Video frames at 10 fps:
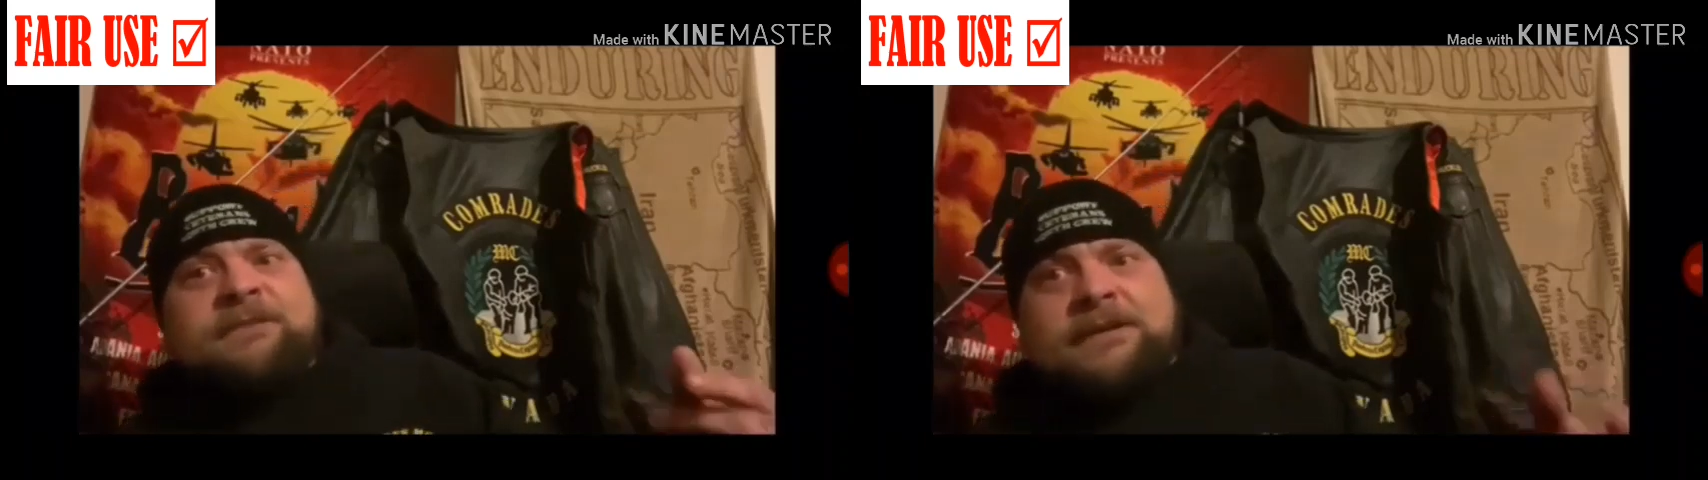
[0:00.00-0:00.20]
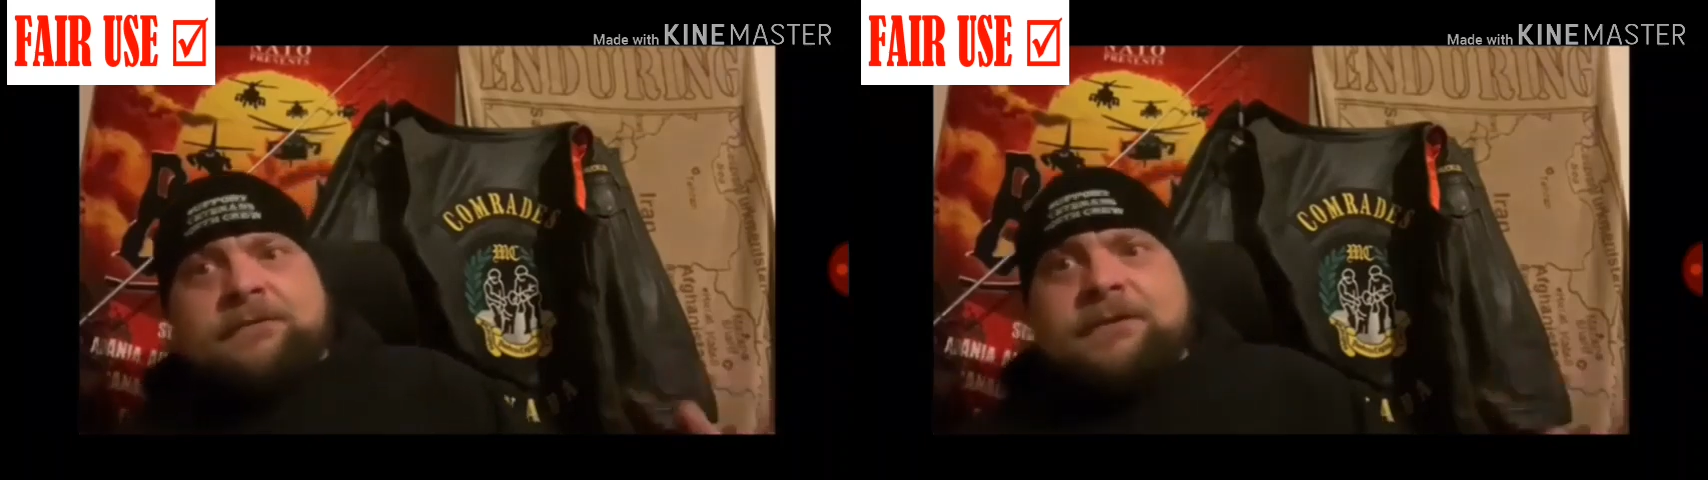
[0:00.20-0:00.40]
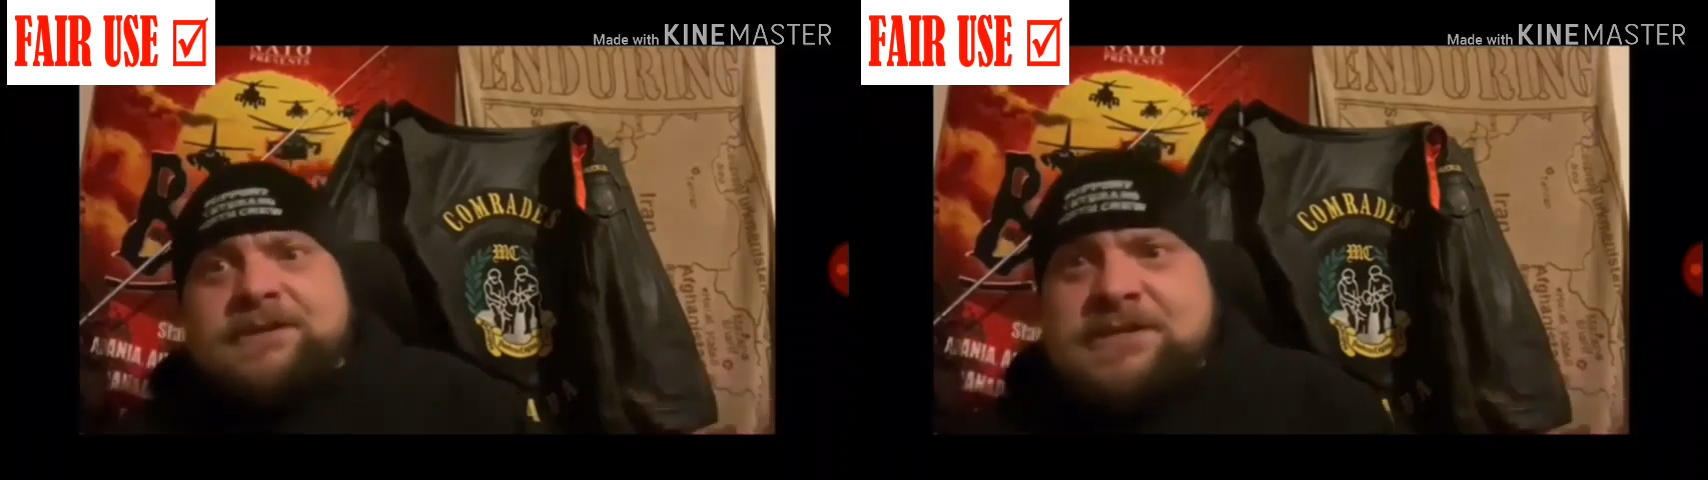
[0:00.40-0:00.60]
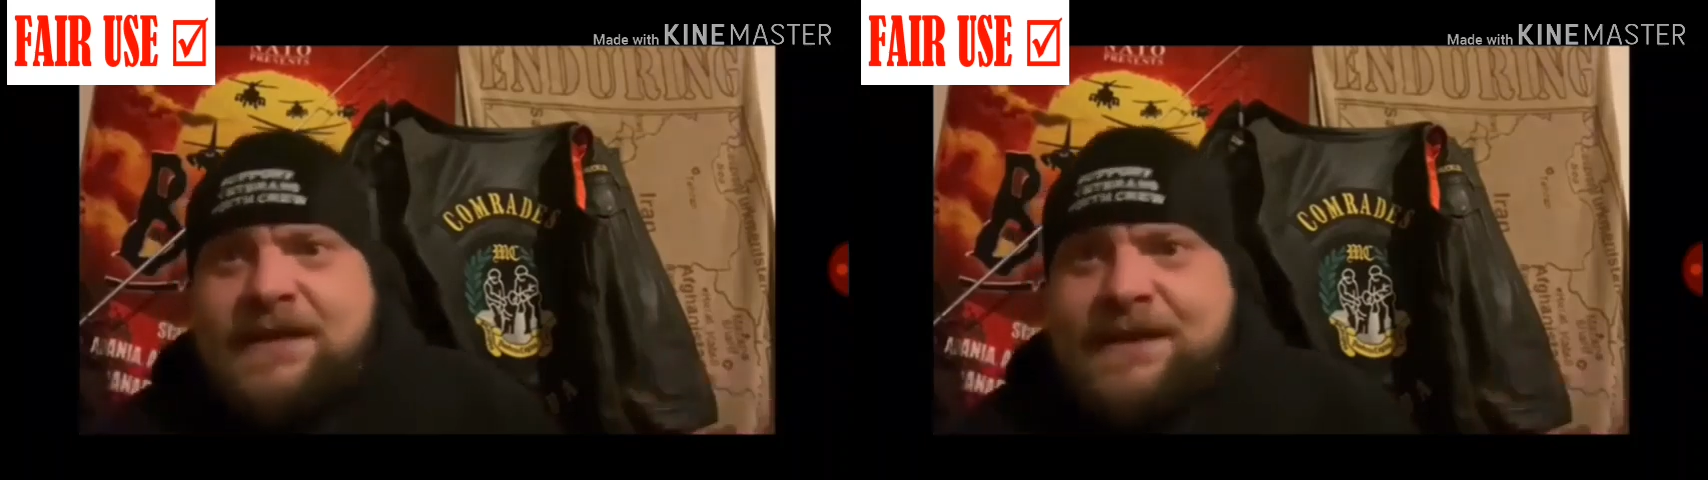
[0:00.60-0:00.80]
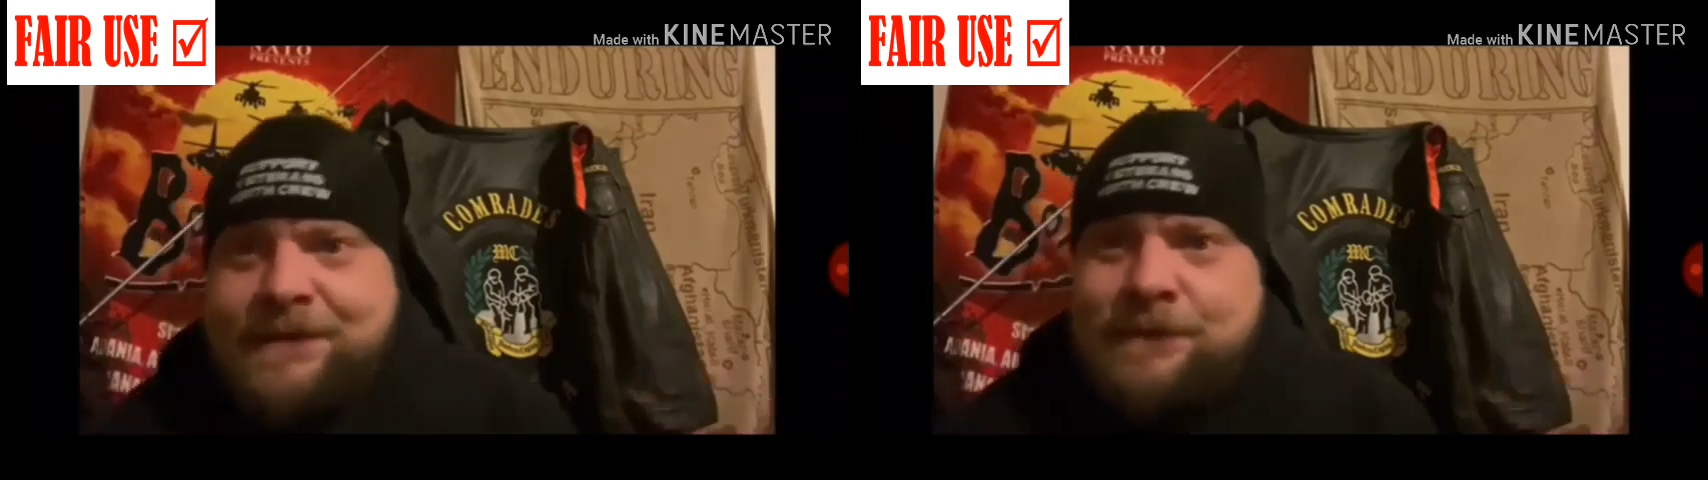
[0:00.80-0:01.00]
Veteran
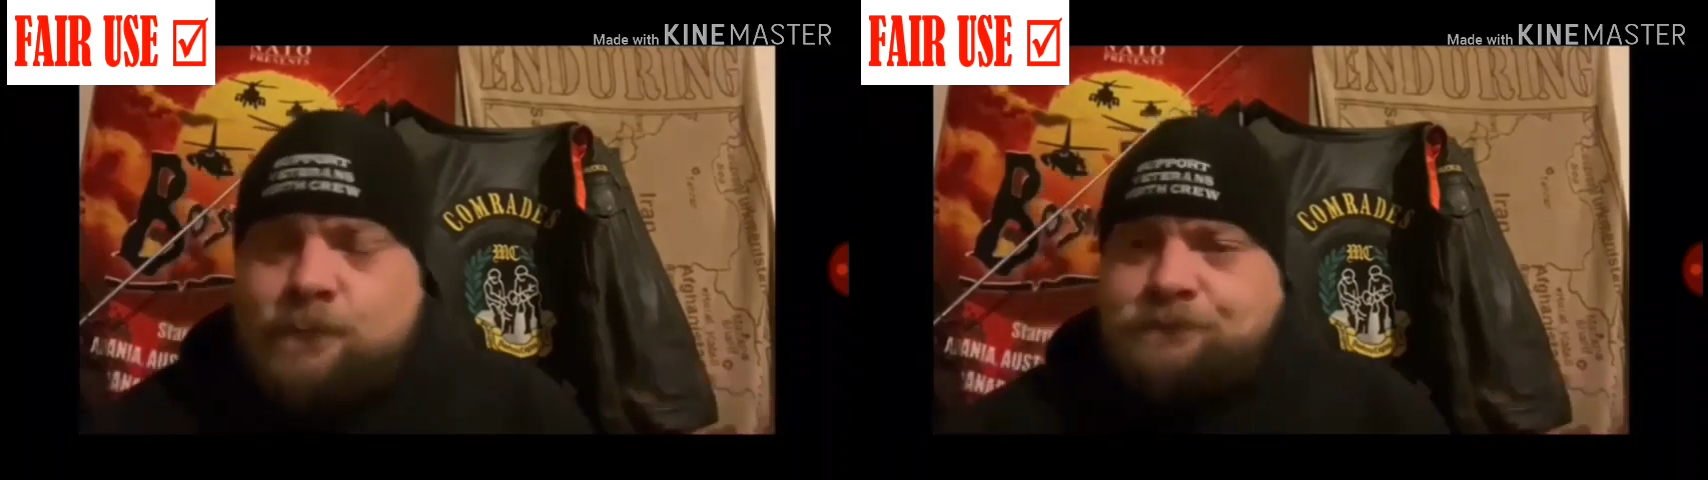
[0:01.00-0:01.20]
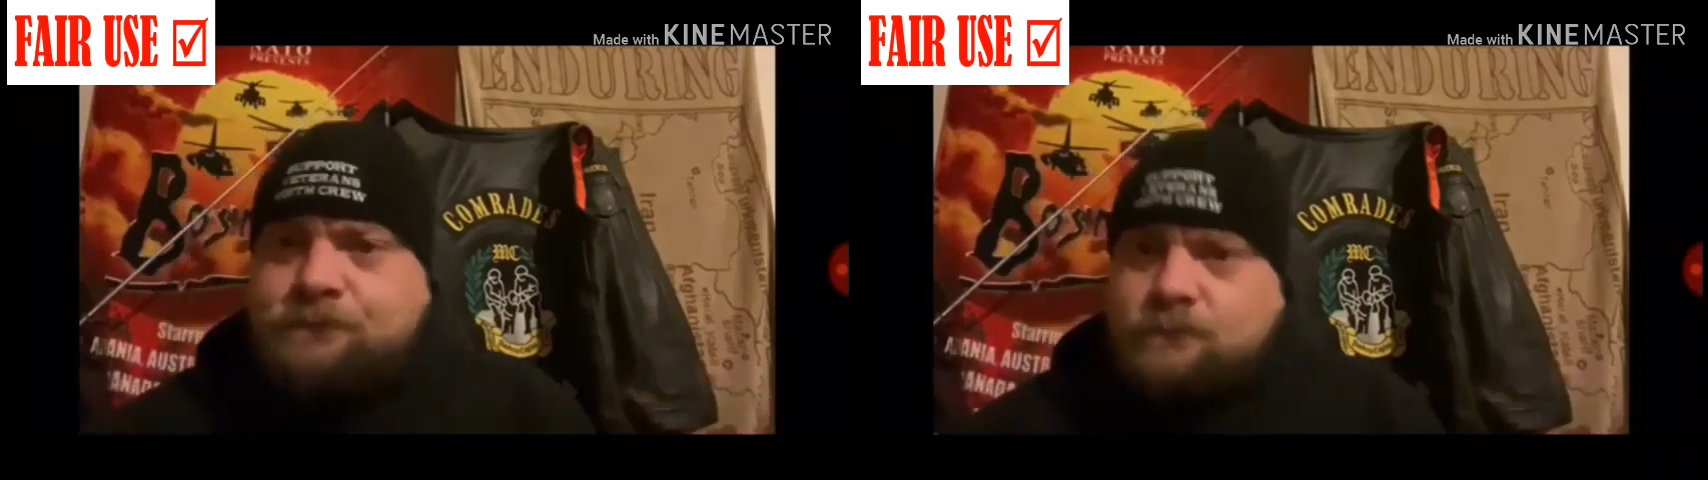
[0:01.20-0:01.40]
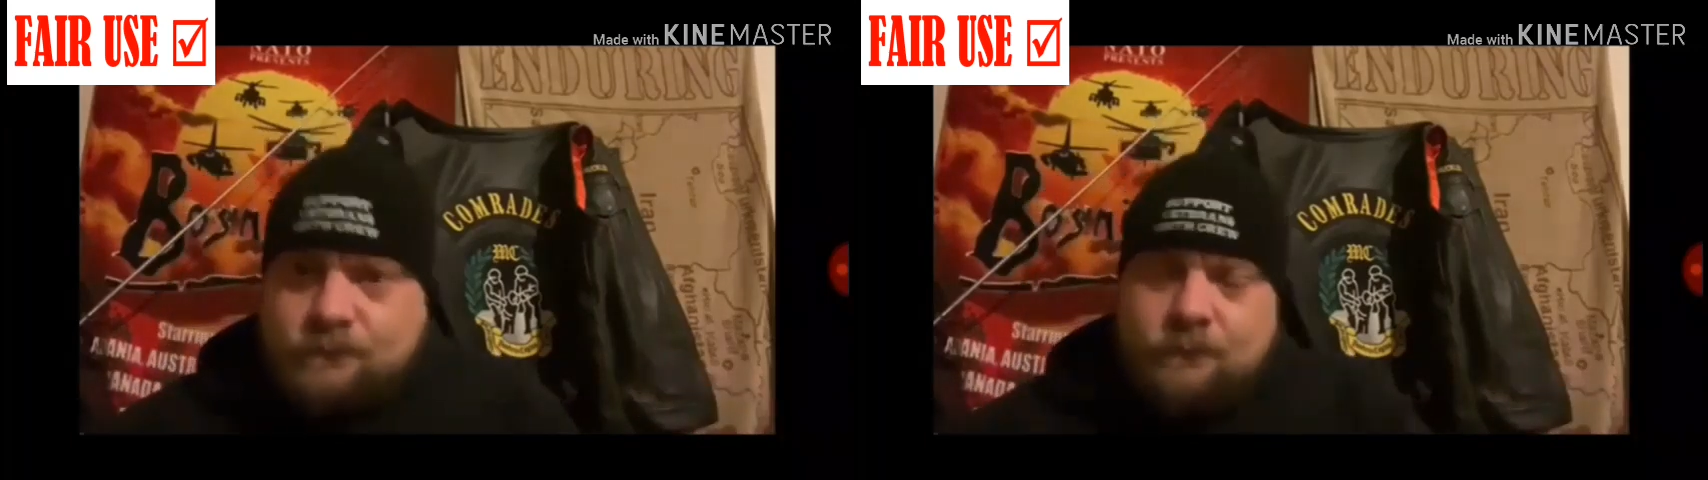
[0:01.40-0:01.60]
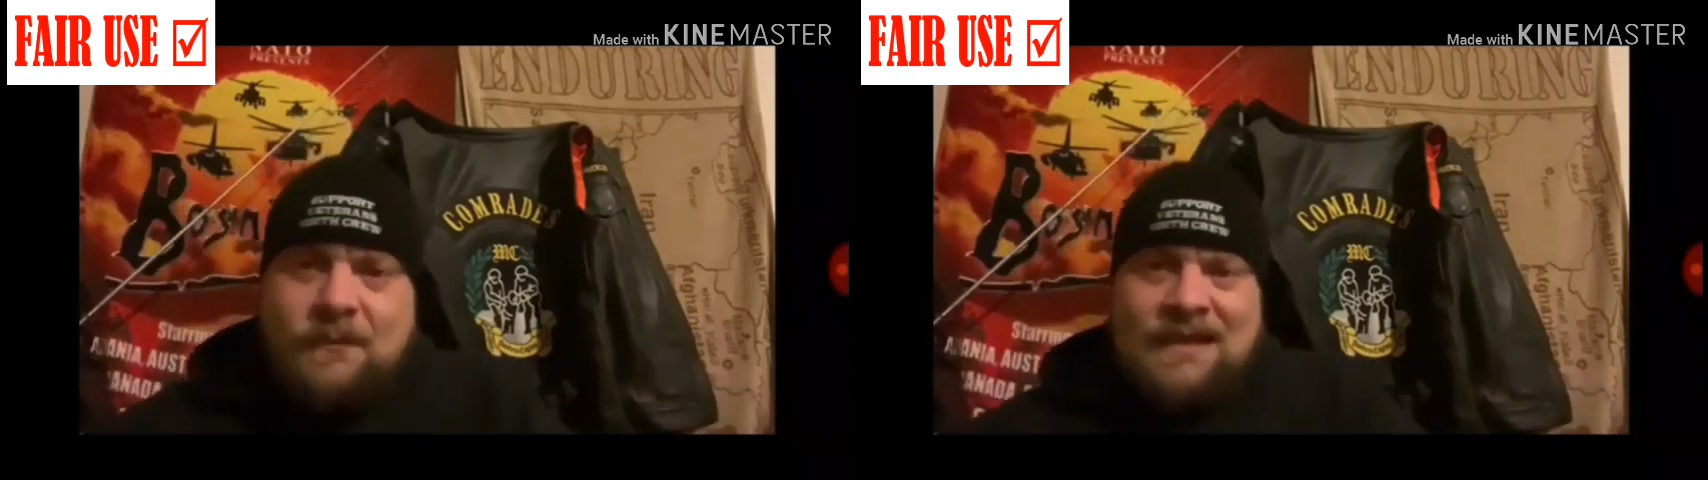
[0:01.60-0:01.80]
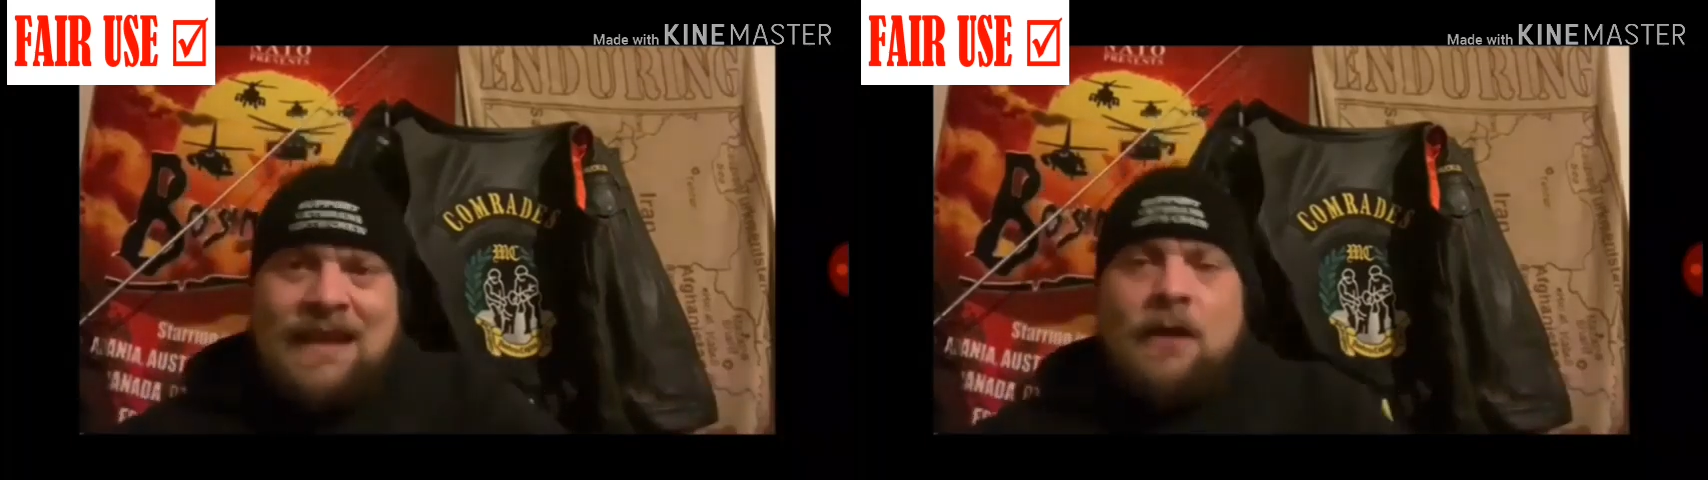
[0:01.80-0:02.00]
checking.
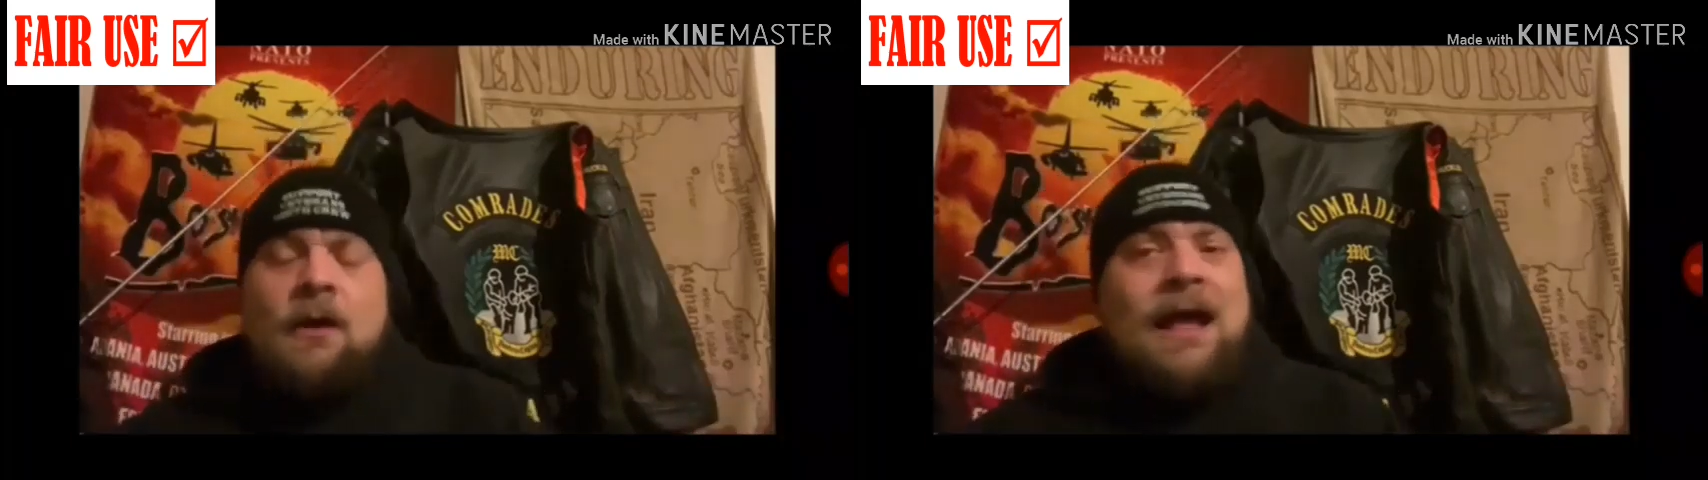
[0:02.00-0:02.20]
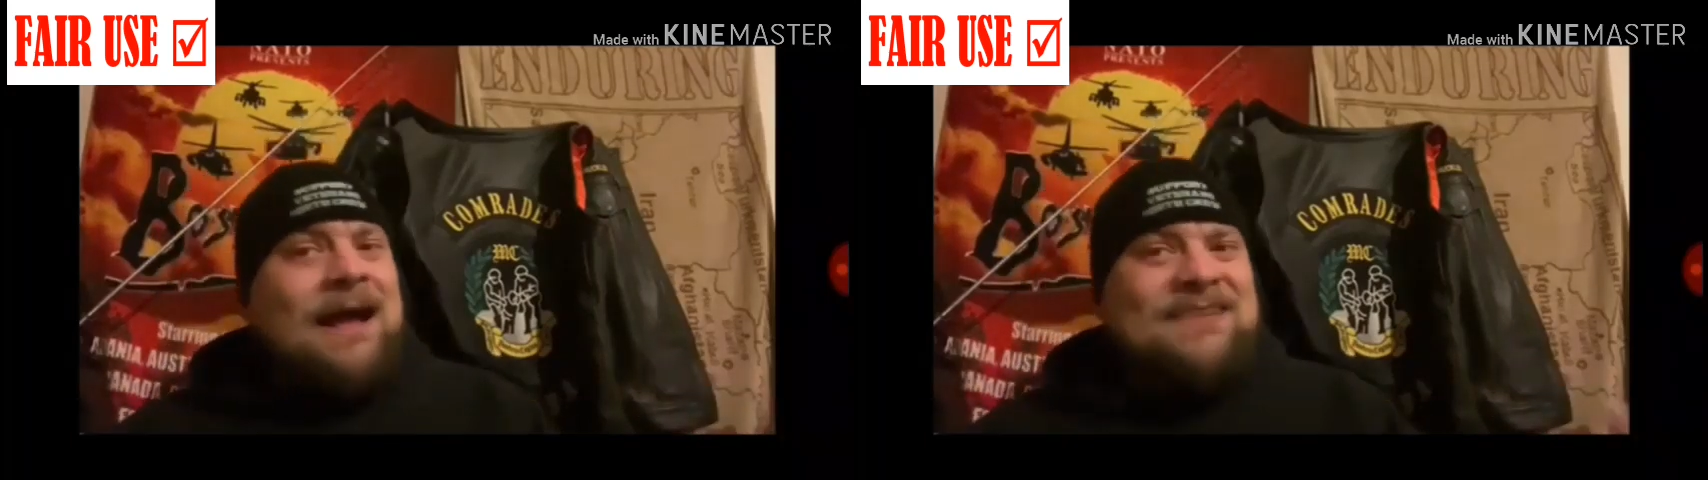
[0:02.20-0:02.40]
Now,